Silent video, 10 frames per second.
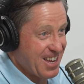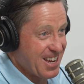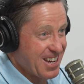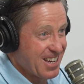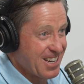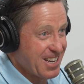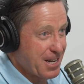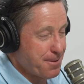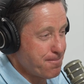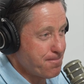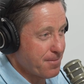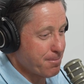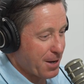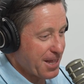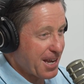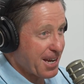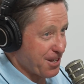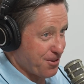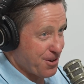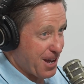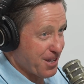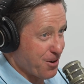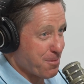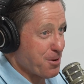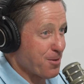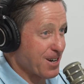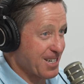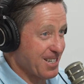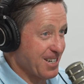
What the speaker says: And by then I had learned how the Army works,